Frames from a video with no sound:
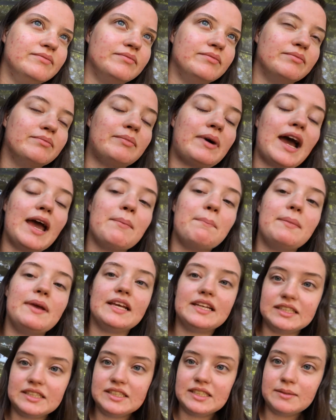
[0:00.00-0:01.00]
My
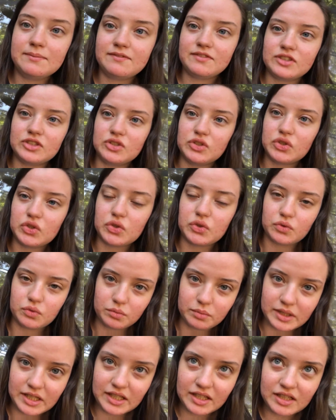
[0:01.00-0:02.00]
biggest tip for
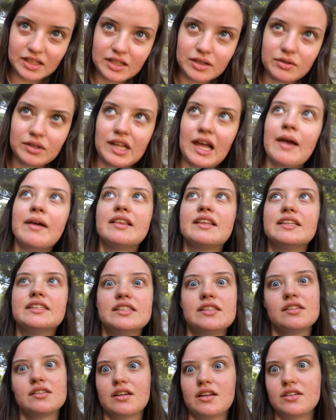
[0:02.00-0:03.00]
Zooming, this
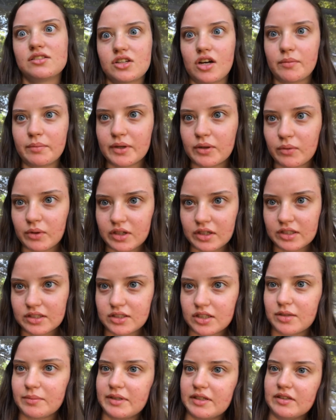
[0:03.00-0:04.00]
is a topic we're going to
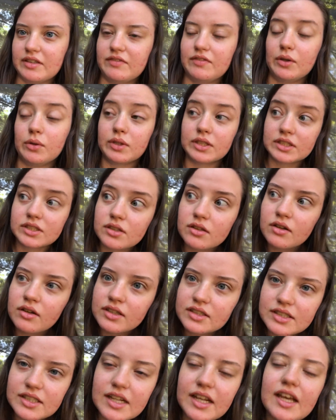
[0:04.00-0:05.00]
talk about, focused on
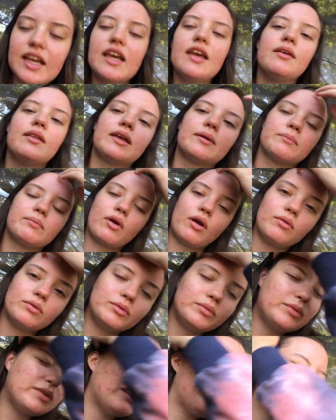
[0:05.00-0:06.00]
today. Like
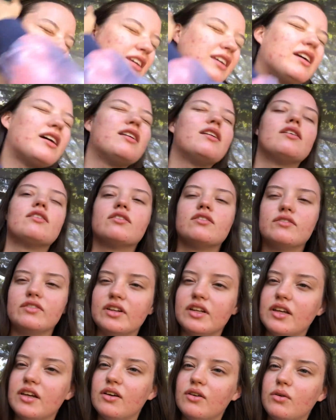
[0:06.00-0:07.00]
probably another
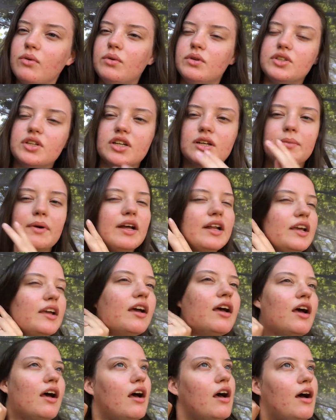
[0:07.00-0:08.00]
video we'll talk about it.
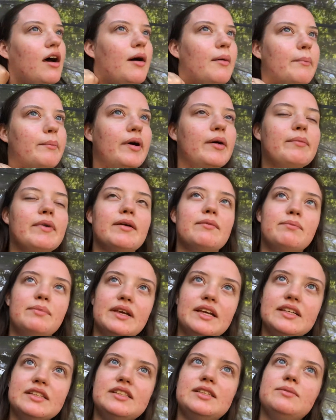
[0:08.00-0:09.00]
But my
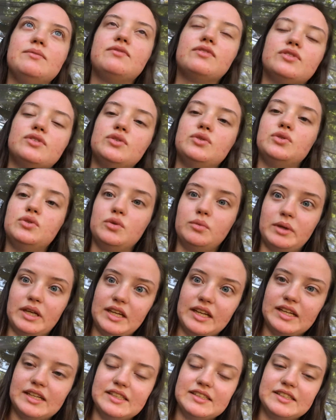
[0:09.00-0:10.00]
biggest tip for
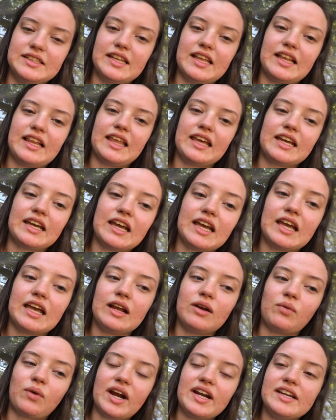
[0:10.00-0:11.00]
Zooming is that like
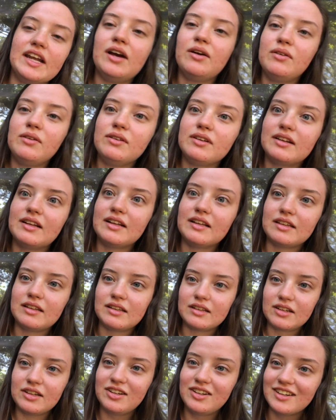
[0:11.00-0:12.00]
write down
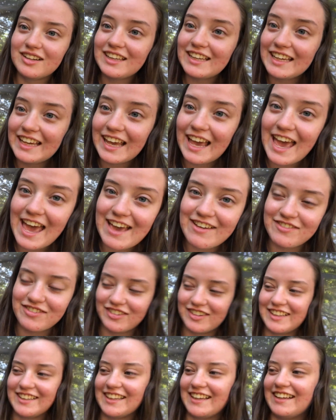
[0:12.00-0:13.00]
literally
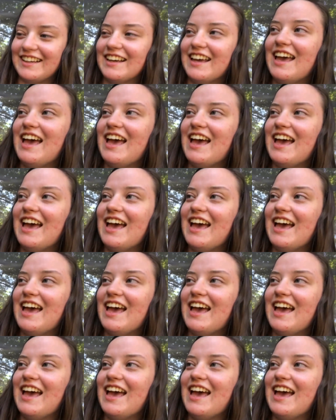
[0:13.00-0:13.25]
everything.